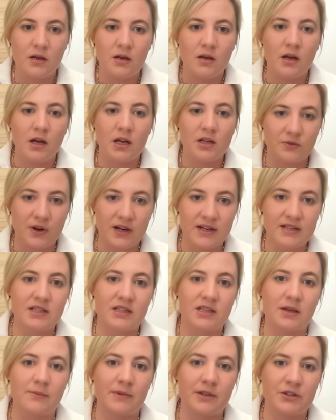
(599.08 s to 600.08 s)
is racing
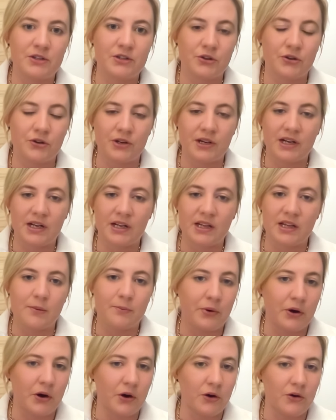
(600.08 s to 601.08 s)
them at two, getting their
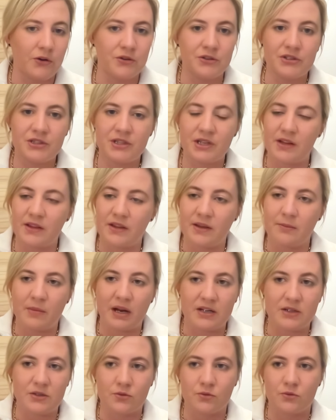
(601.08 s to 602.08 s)
bones and their
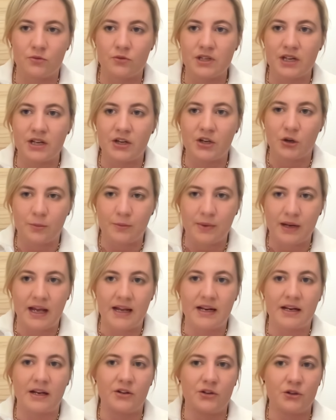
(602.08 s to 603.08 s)
muscles
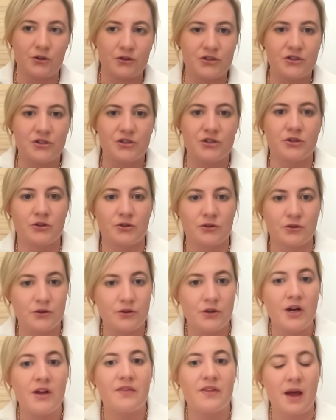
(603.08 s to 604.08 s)
accumulated, used to
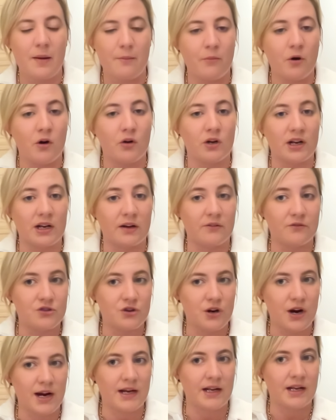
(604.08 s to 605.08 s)
that modelling of
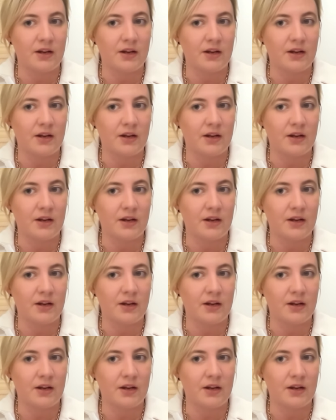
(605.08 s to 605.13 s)
training and